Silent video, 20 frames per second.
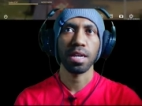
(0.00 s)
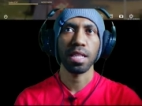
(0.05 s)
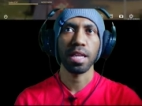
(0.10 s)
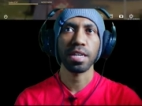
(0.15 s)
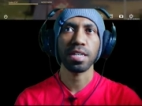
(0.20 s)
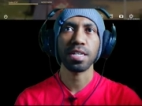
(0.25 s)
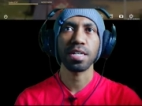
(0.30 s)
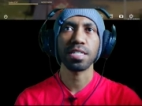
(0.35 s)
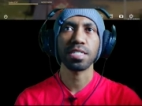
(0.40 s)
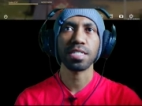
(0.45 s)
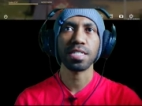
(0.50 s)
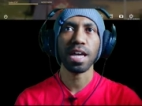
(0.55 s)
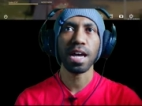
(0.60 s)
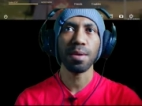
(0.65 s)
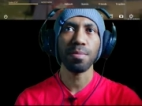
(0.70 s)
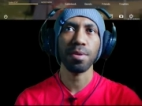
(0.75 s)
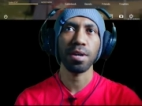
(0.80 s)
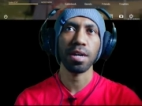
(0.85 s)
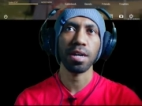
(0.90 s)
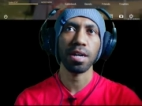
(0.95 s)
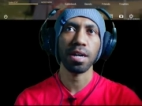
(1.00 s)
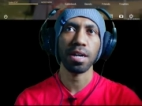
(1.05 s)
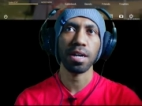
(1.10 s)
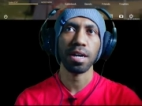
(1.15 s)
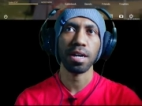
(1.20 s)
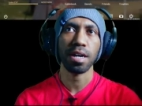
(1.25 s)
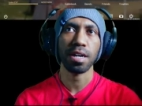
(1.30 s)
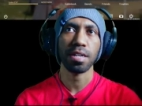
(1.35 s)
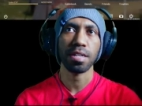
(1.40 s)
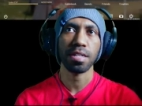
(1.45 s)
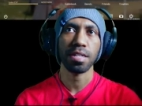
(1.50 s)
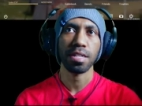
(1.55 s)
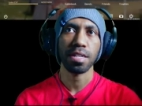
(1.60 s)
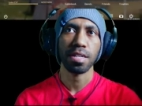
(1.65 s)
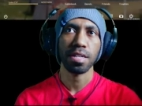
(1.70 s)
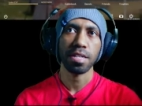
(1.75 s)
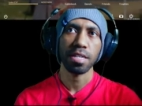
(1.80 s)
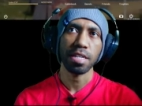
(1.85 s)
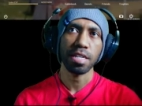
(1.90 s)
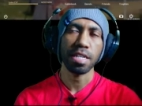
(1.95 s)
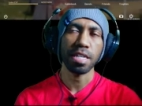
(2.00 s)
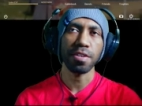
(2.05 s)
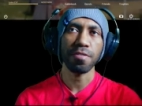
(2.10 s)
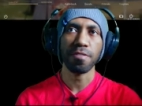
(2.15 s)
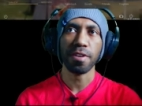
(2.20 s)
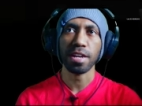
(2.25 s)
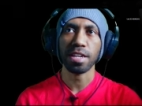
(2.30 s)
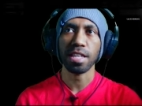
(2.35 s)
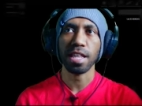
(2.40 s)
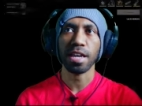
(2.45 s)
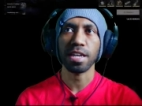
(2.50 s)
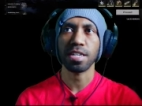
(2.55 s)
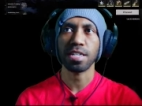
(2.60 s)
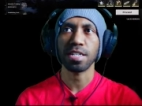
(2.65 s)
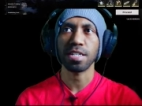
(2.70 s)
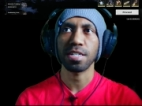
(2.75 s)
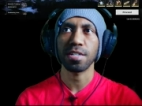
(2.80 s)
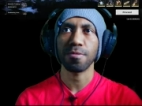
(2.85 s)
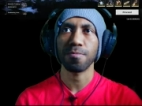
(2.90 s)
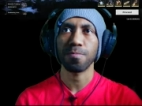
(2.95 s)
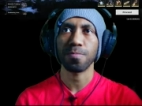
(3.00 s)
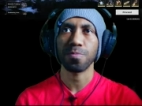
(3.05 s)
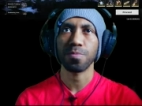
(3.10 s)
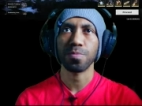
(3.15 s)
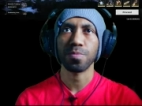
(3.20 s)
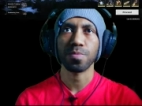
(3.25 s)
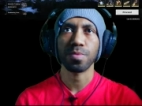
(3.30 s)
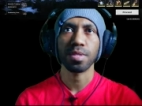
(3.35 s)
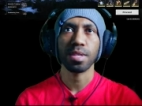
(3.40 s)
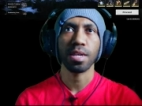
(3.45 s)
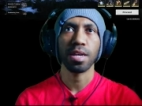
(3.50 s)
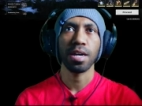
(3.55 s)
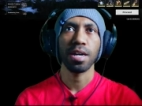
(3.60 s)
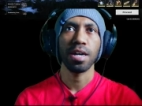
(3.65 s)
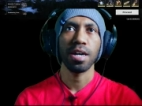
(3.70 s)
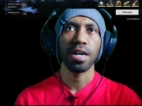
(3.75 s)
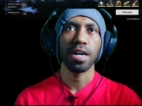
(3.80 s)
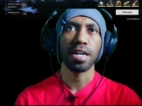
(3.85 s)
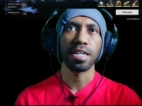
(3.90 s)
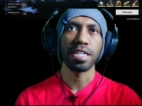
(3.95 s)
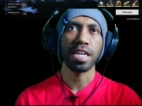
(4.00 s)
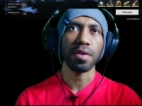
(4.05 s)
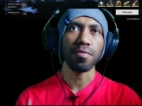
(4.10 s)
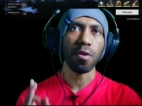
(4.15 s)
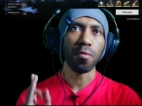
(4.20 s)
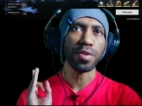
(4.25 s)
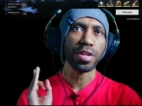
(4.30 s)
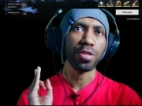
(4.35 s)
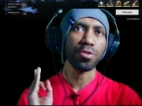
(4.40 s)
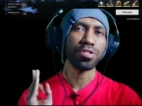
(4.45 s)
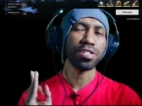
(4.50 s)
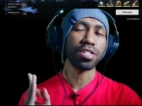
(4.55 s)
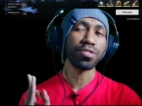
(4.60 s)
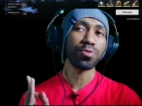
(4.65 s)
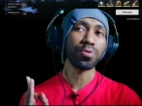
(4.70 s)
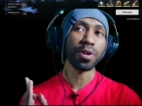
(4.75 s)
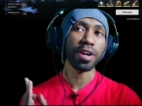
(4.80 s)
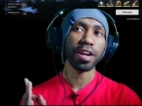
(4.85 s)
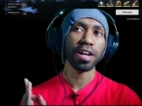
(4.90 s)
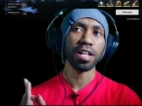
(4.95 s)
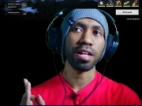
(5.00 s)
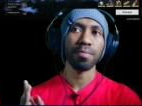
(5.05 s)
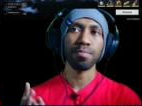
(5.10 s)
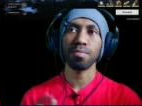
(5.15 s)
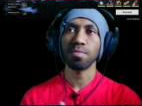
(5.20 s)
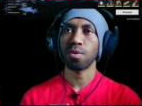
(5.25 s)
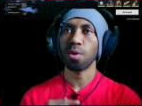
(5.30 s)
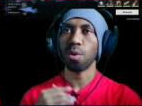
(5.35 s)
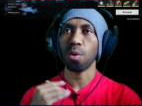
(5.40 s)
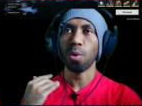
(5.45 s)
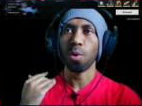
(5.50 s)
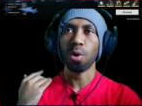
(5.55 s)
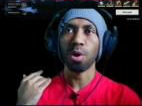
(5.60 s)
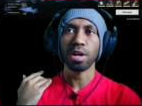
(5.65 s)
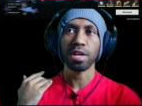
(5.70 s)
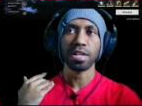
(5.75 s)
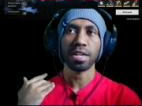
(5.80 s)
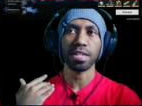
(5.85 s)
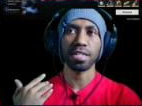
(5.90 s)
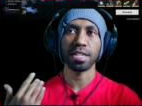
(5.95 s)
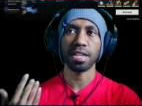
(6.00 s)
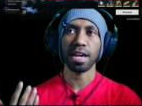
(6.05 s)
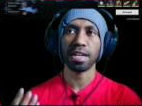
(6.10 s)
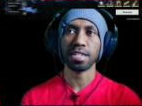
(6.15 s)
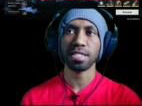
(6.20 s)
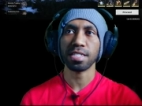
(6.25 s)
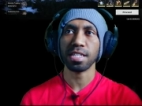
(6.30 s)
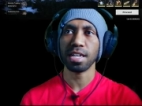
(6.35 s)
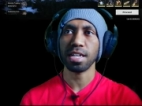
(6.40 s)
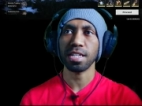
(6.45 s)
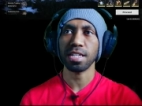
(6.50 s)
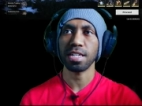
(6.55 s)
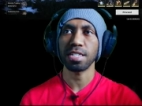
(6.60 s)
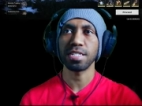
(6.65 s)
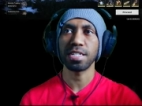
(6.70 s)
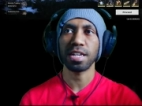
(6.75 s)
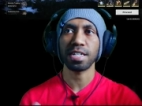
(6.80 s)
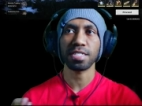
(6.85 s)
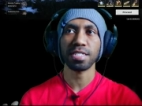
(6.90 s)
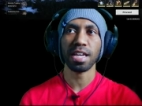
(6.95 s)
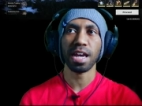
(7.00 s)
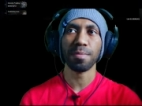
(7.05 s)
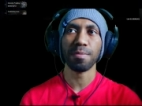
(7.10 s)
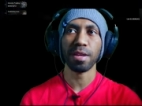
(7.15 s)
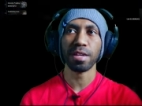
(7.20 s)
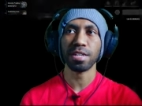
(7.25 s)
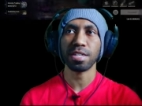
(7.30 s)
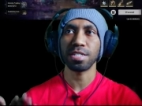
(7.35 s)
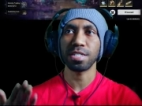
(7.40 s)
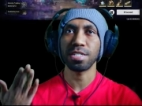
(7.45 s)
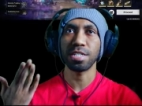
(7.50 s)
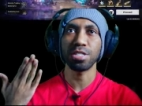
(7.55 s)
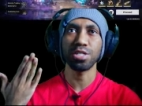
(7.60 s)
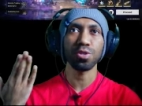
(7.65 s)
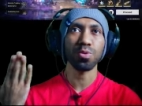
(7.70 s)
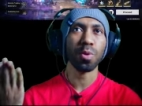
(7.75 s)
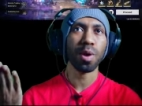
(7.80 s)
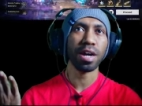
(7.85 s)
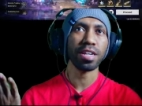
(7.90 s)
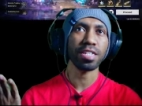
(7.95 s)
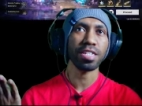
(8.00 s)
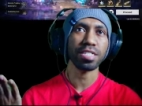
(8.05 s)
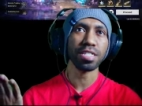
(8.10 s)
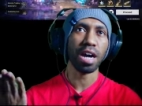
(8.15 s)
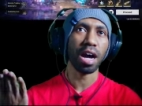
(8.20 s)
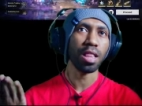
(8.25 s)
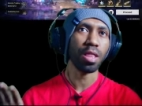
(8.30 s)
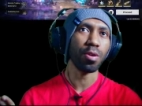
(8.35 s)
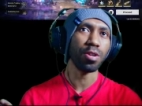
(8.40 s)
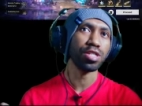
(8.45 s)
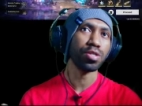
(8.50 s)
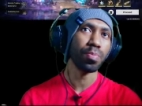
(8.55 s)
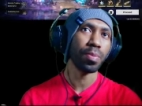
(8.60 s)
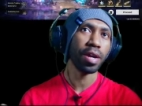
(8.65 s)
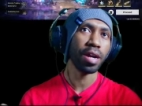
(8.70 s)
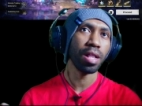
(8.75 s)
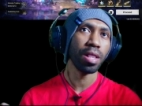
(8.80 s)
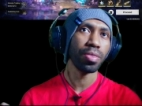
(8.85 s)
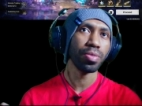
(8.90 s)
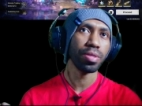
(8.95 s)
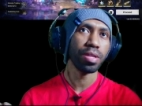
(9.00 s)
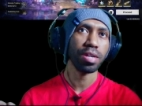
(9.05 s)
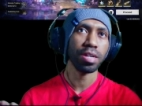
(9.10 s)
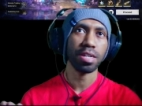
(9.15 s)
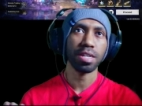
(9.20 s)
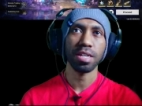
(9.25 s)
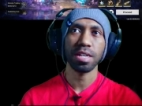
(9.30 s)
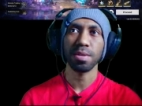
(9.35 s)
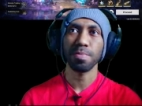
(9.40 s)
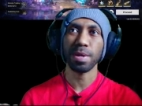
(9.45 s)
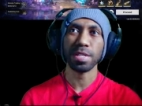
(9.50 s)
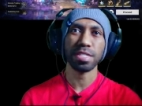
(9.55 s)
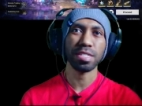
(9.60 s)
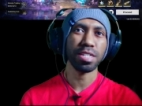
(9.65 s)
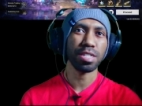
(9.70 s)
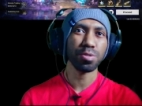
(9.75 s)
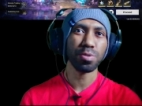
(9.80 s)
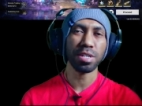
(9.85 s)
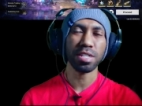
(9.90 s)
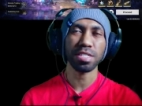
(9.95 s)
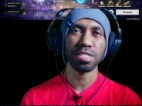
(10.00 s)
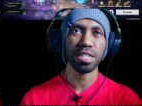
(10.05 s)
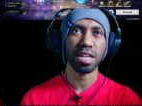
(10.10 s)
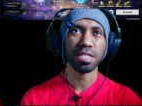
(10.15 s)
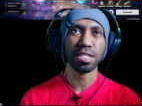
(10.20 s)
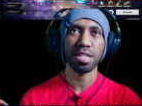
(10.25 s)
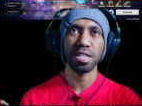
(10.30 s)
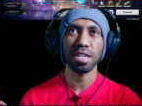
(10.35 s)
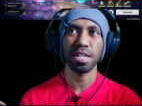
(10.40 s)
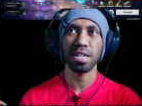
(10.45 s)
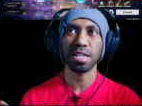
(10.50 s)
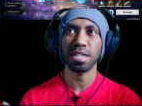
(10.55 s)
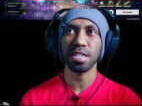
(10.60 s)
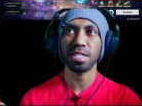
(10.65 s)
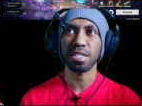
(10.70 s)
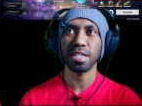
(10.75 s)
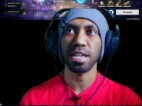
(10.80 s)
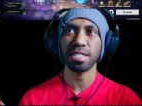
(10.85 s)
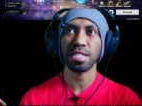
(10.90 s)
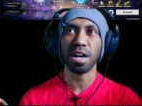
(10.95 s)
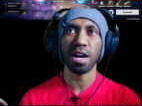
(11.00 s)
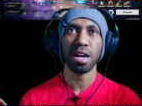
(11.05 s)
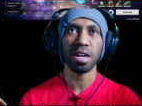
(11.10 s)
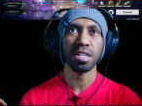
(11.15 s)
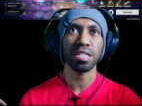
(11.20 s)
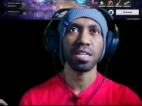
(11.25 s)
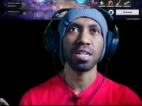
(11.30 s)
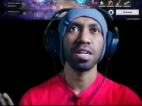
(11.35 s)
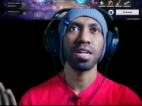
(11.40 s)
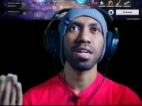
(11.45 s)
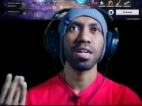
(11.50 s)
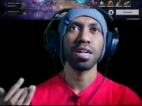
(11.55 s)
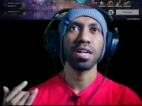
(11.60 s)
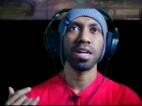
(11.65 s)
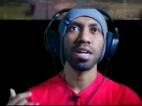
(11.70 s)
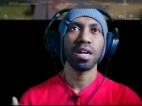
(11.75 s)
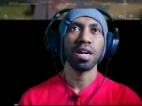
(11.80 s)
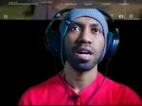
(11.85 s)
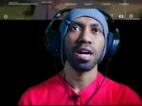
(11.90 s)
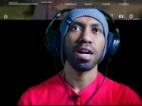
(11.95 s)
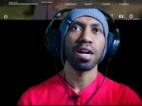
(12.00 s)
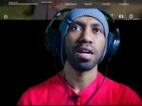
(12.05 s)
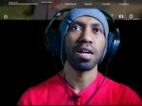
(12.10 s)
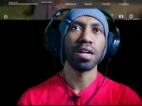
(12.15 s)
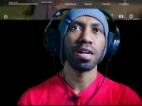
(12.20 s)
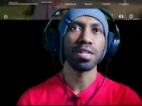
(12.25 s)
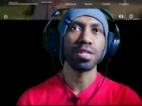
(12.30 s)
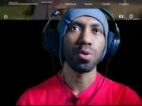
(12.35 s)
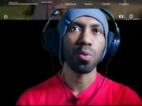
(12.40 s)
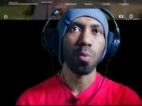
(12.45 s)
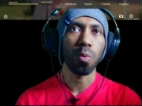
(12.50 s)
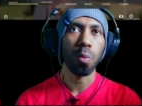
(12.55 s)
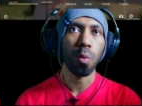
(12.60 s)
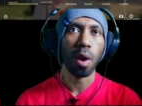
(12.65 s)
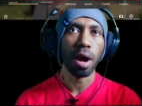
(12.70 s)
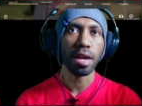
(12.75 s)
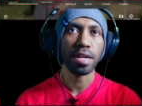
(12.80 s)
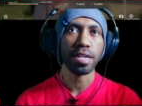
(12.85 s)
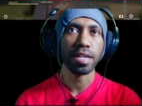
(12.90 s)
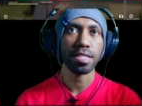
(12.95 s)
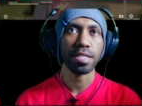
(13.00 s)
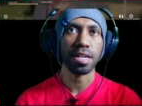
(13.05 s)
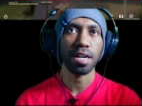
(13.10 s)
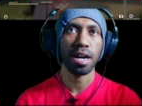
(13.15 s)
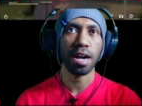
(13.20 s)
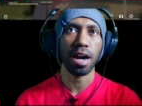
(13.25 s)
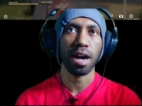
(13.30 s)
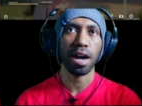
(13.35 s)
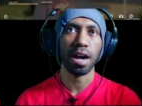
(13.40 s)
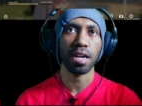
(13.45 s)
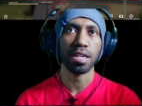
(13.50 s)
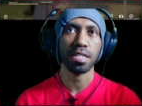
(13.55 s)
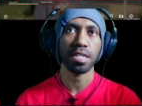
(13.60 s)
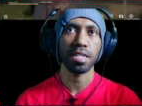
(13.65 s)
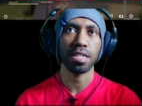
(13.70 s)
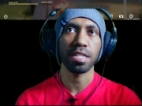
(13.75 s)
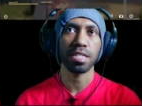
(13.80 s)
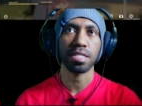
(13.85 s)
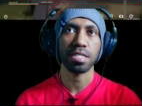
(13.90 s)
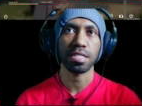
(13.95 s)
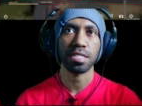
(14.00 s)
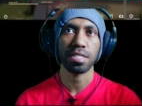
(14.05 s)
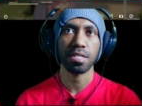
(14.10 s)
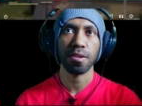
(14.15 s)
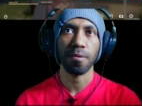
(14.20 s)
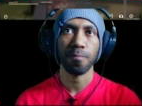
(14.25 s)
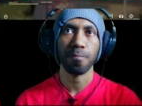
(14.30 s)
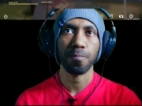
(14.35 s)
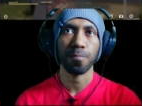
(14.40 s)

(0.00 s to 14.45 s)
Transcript: like some event like Depths of Illusive Realm or another, another type like the new one is Alloy Smelt but this one is not that hard uh, the one that I heard is